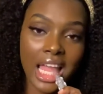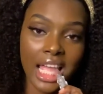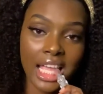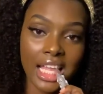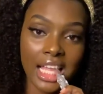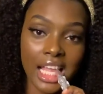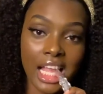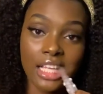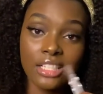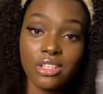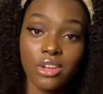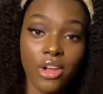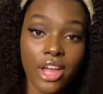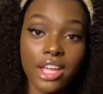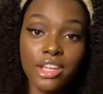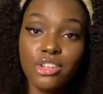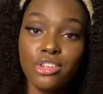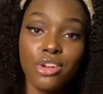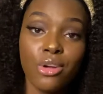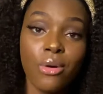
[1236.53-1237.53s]
It's
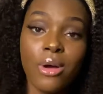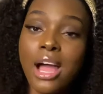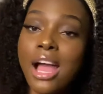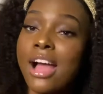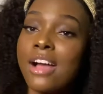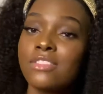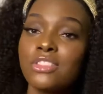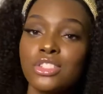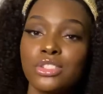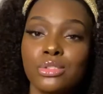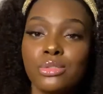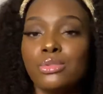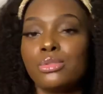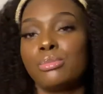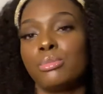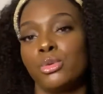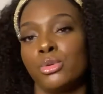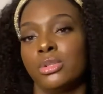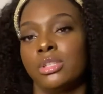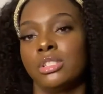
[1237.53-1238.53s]
okay, you don't have to do
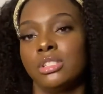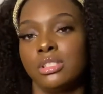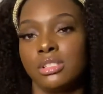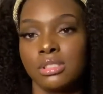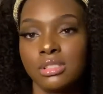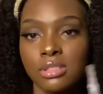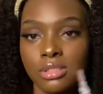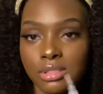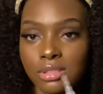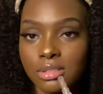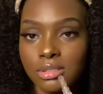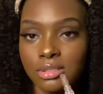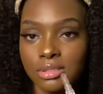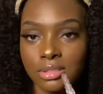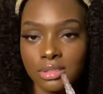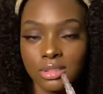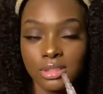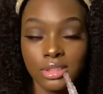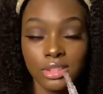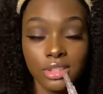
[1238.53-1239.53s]
sports.
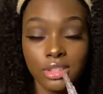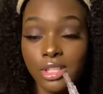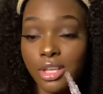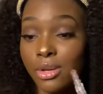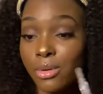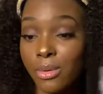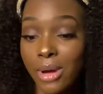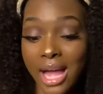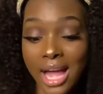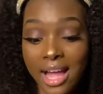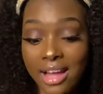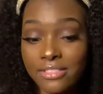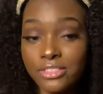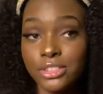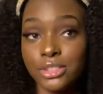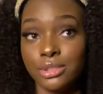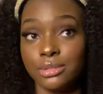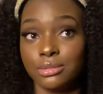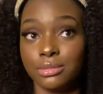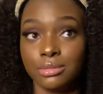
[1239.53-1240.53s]
You don't have
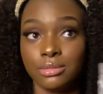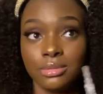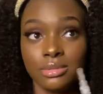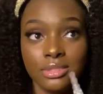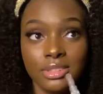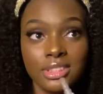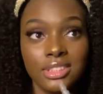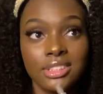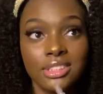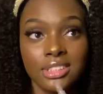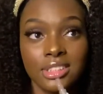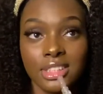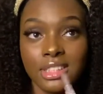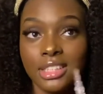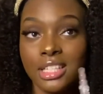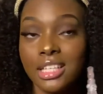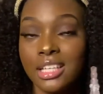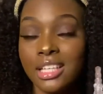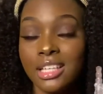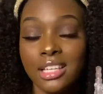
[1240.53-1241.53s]
to.
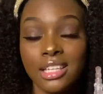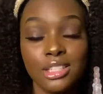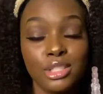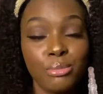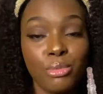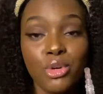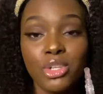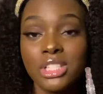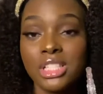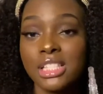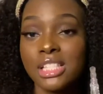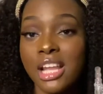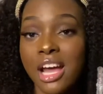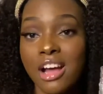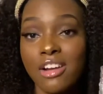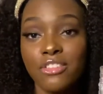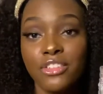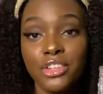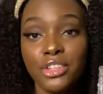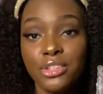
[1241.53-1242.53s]
Sports is
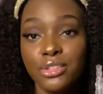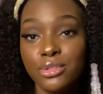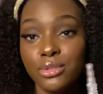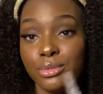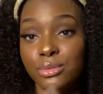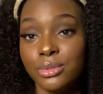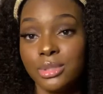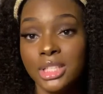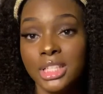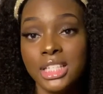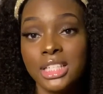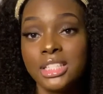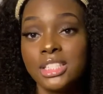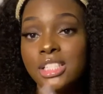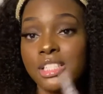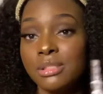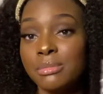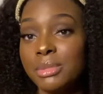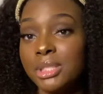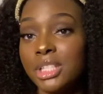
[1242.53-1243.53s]
not for you.
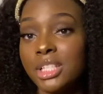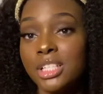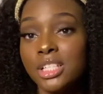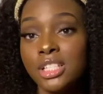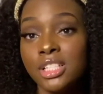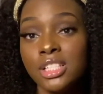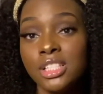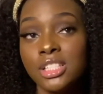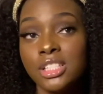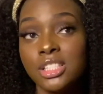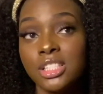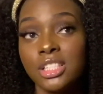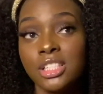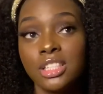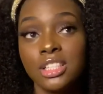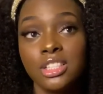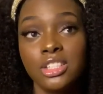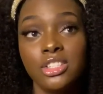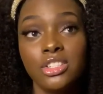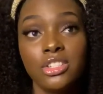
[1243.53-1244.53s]
Just because,
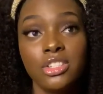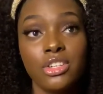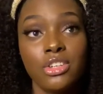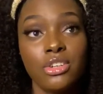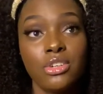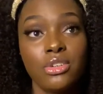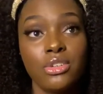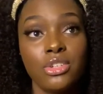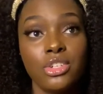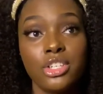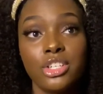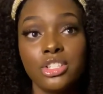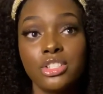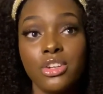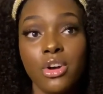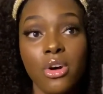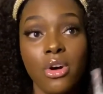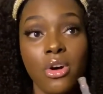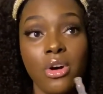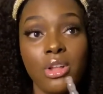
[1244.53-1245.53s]
you know, you're
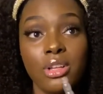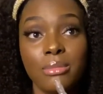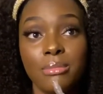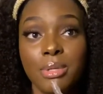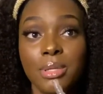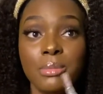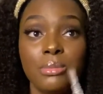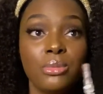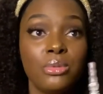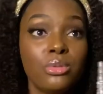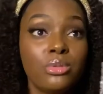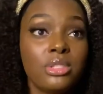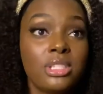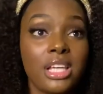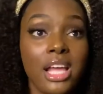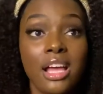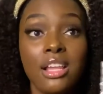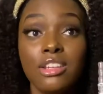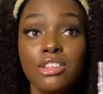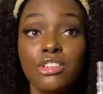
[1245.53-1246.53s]
tall and people
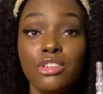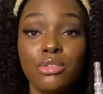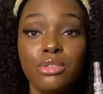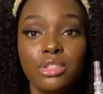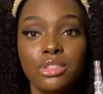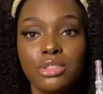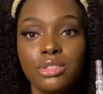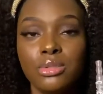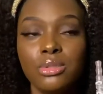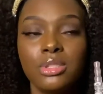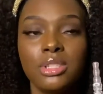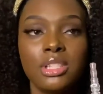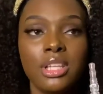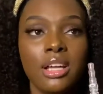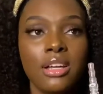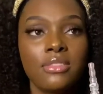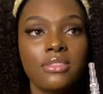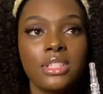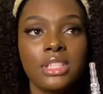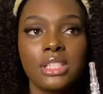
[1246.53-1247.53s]
telling you to do
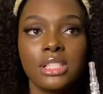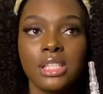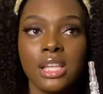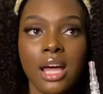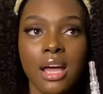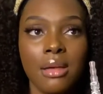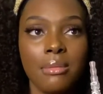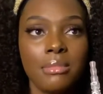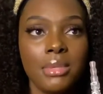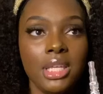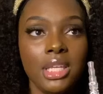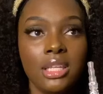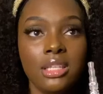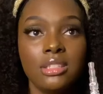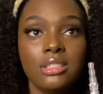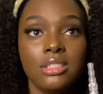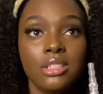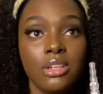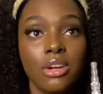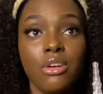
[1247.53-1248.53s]
stuff does not
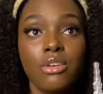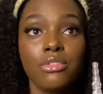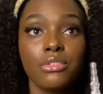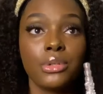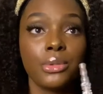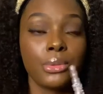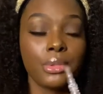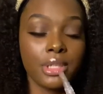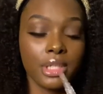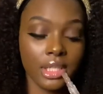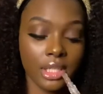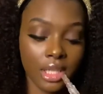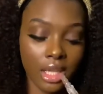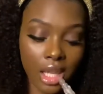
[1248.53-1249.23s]
mean to go for it.